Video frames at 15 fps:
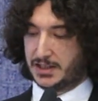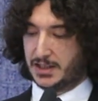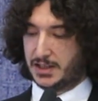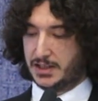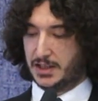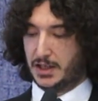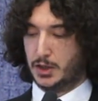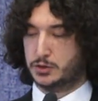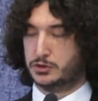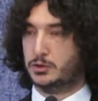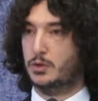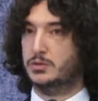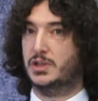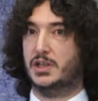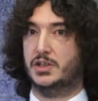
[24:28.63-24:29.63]
We
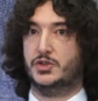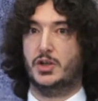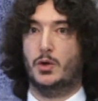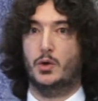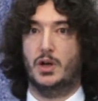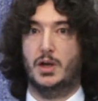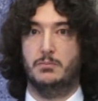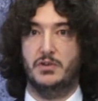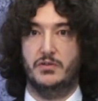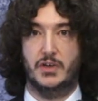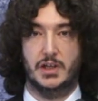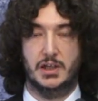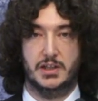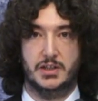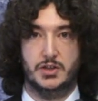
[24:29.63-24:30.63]
encounter interesting
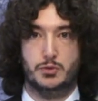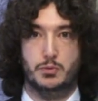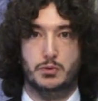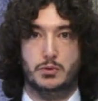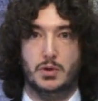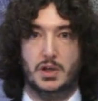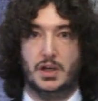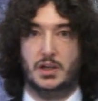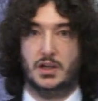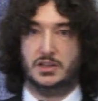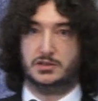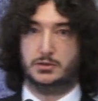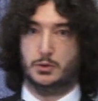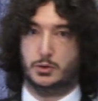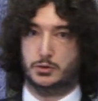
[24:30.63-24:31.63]
results regarding the
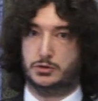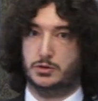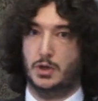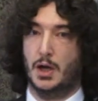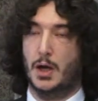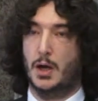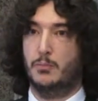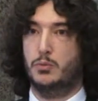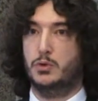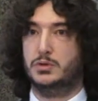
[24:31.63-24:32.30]
effects of corruption.